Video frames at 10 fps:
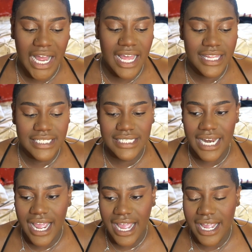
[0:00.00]
And then
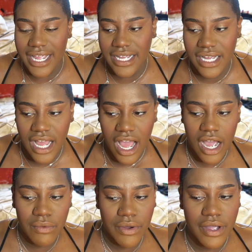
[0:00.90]
today
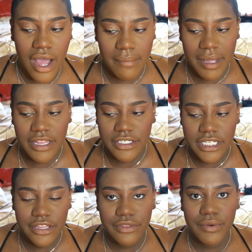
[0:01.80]
I woke up and there's
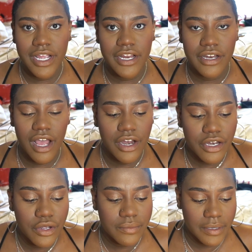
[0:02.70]
like 3
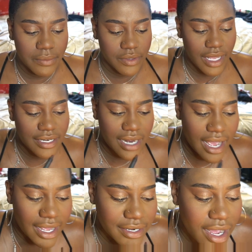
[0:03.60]
new people that
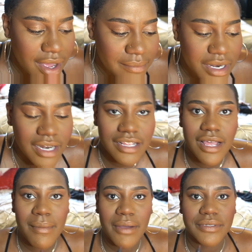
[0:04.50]
died. None of
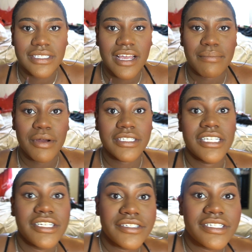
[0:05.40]
them I was like
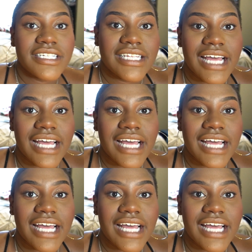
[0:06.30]
particularly